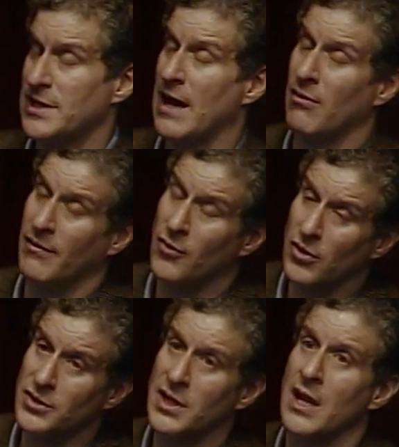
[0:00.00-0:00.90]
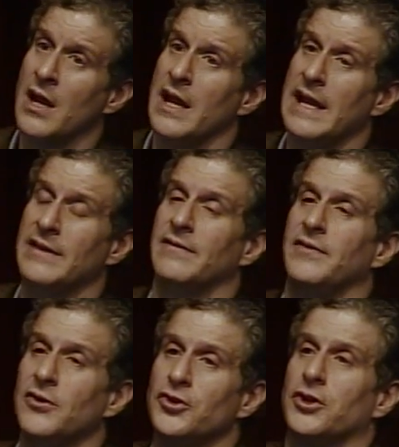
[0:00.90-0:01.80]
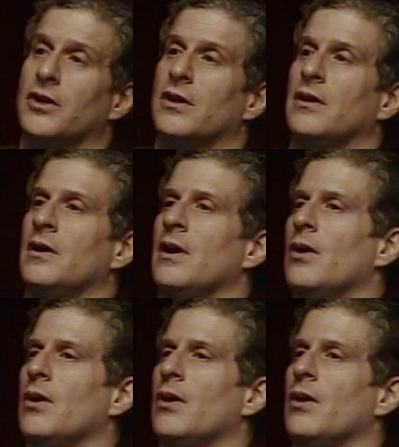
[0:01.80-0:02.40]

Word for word: Now, of course, in the future,